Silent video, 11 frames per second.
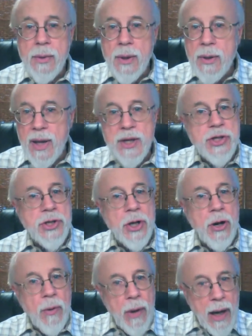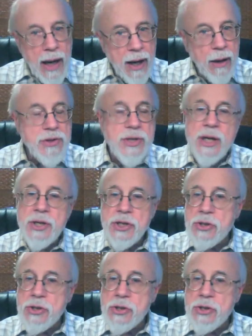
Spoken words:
that show how such a